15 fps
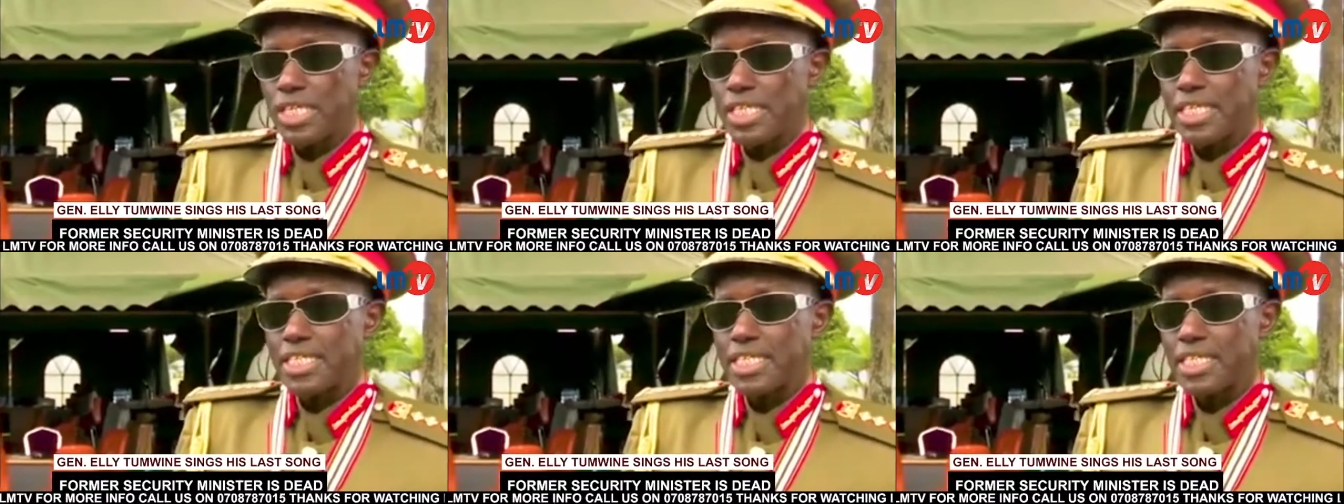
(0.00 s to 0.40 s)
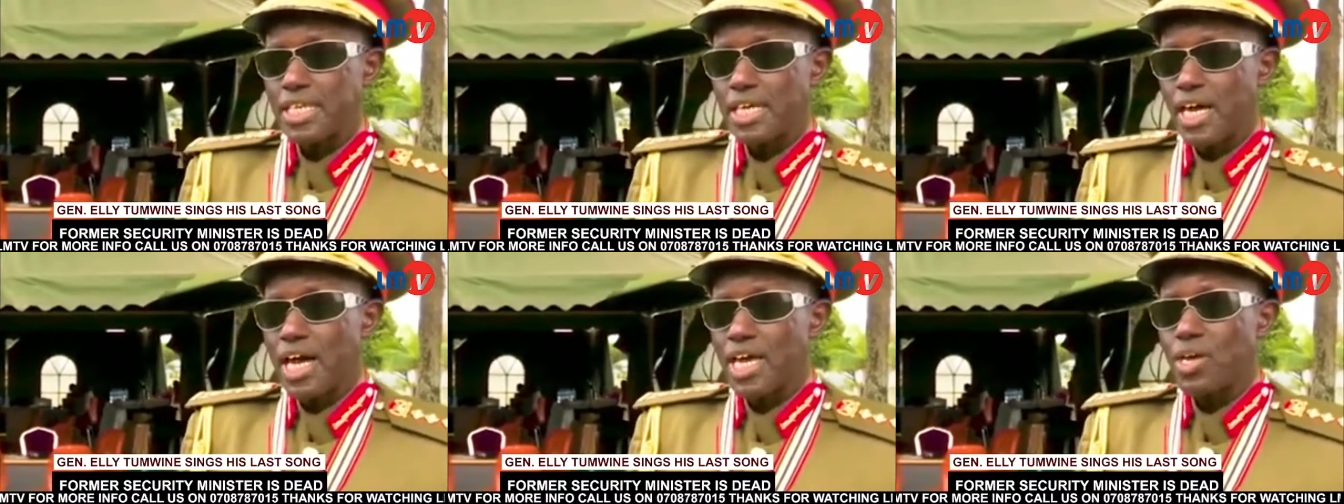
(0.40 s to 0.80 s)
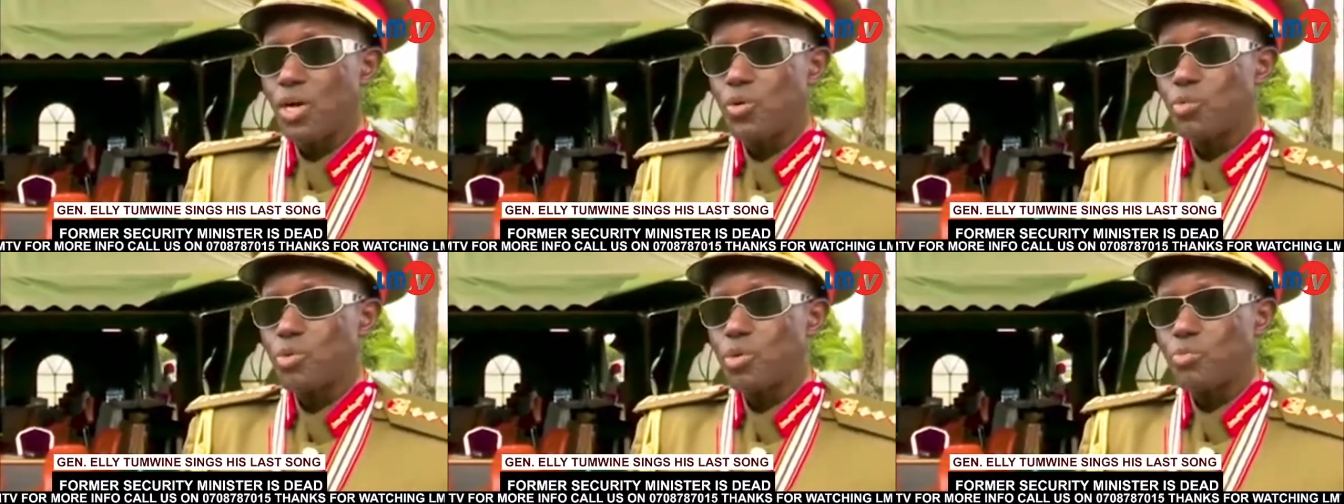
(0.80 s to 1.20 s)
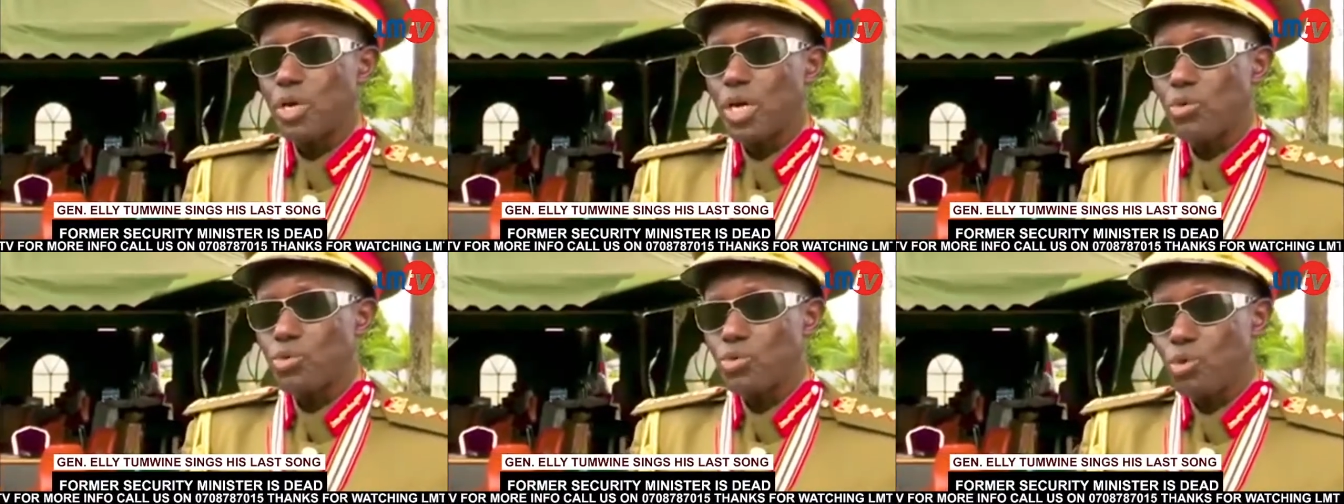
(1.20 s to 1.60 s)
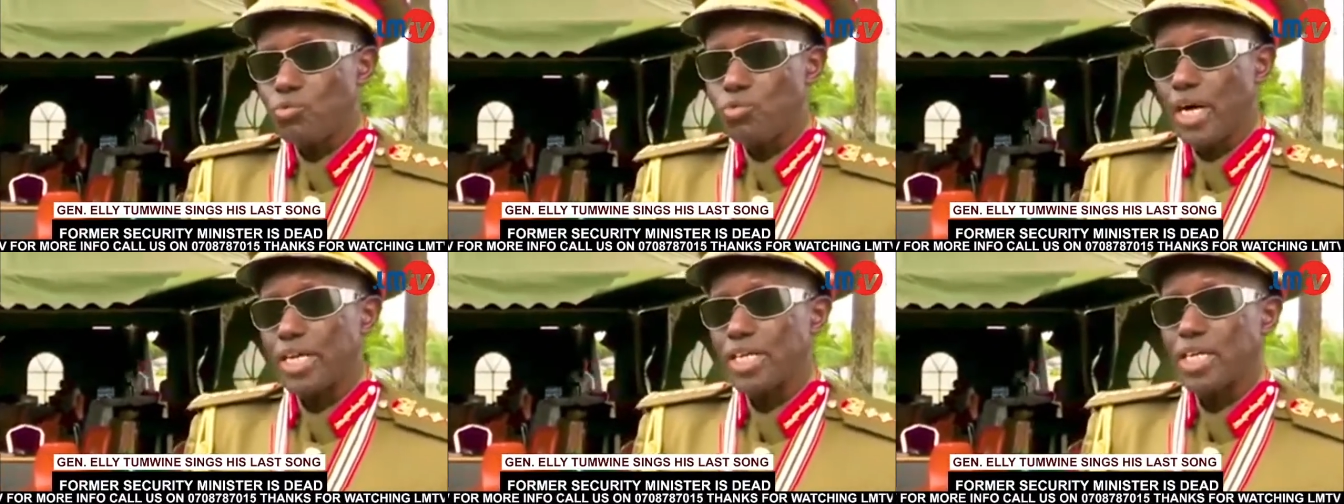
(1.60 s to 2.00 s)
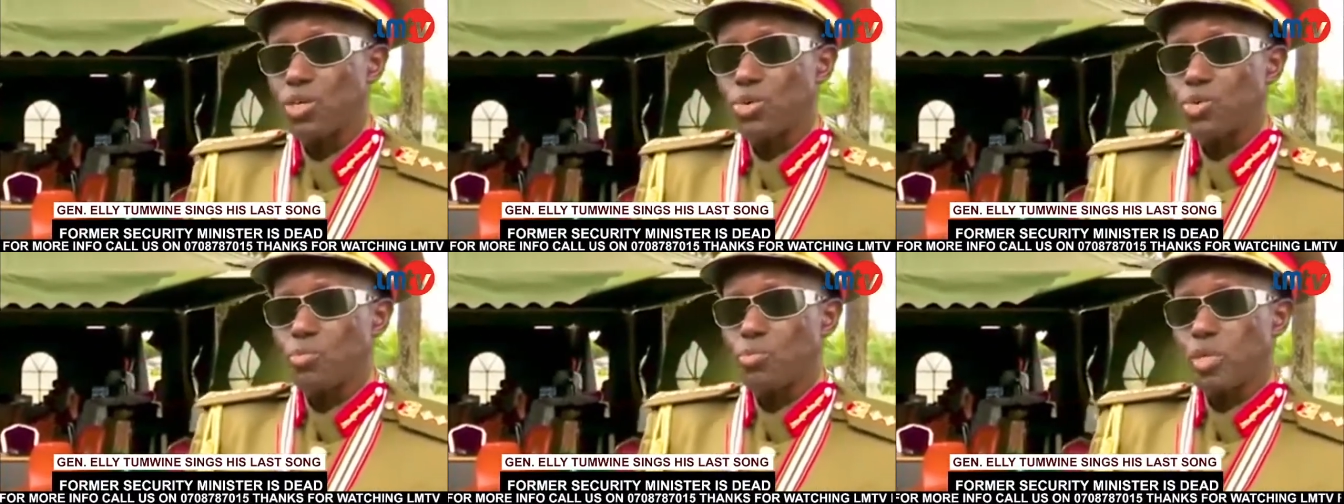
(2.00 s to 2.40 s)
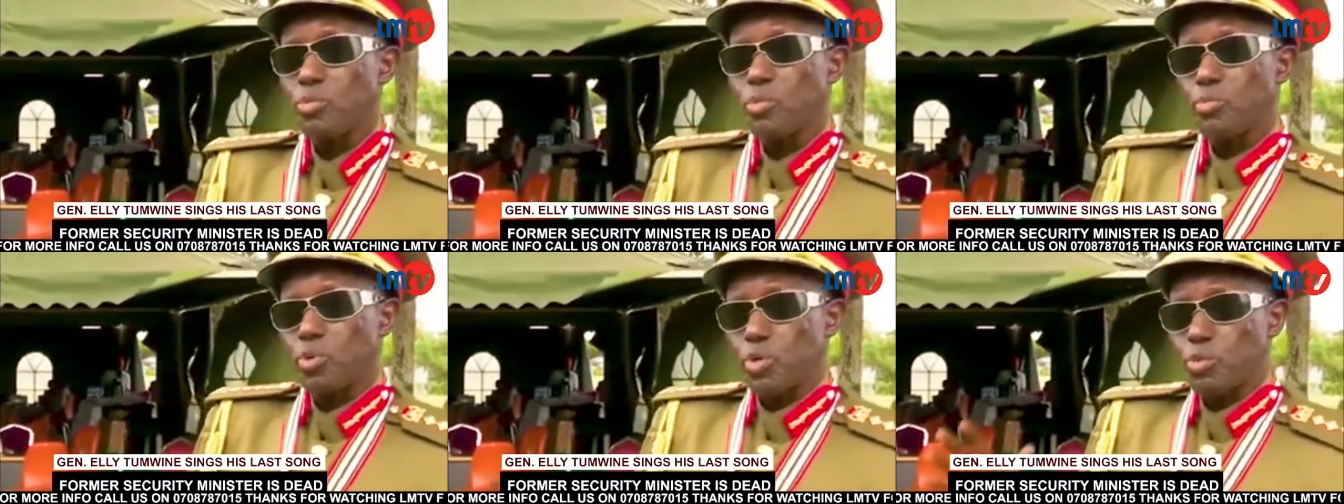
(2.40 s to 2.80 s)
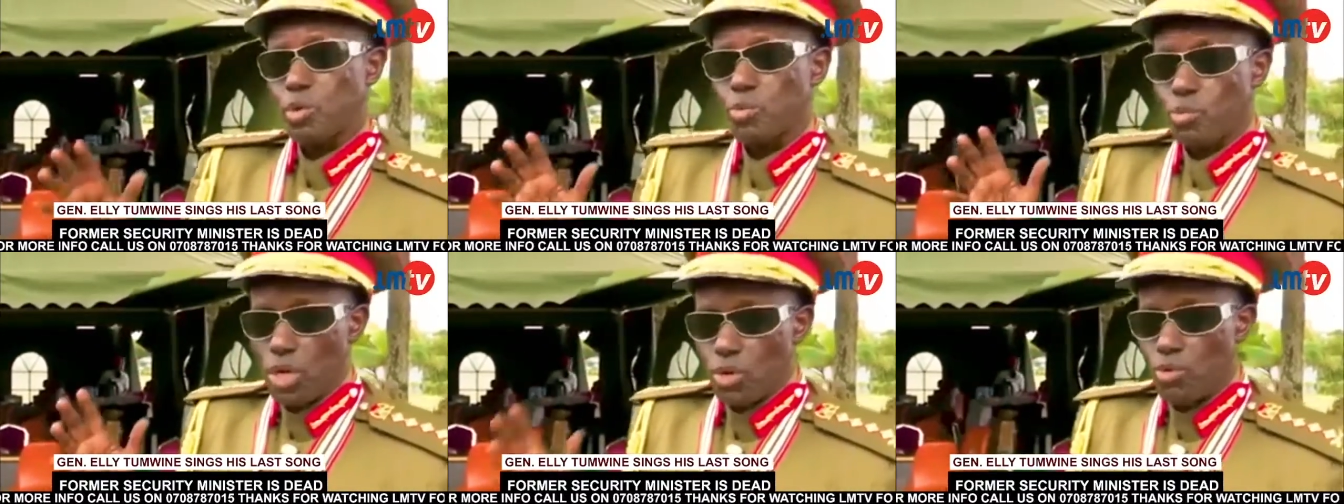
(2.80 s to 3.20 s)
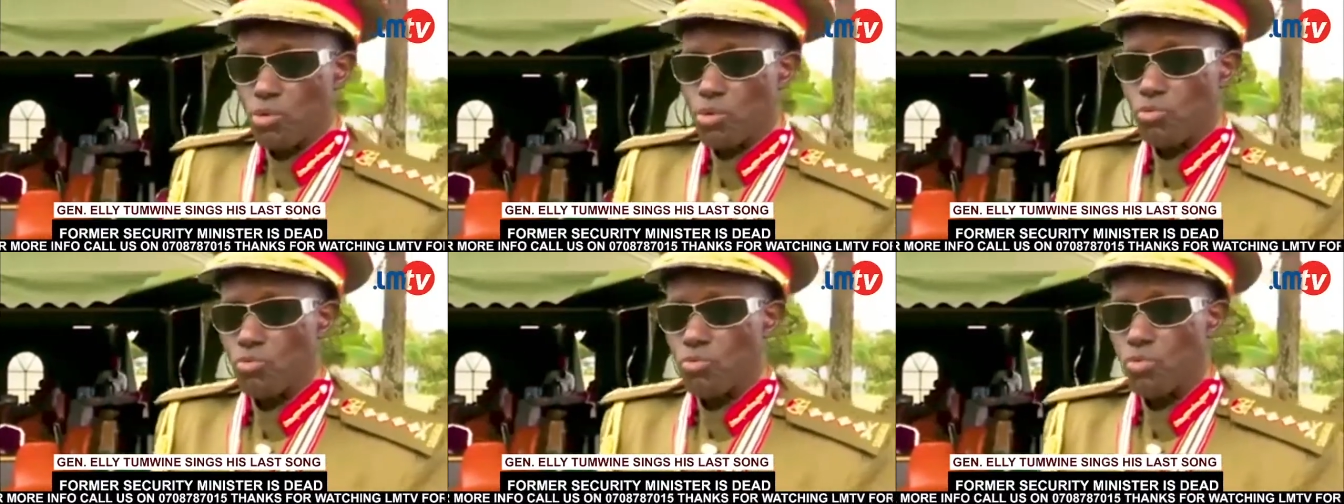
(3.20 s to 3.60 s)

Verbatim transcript: that I will be proud of and I know many people will be proud of.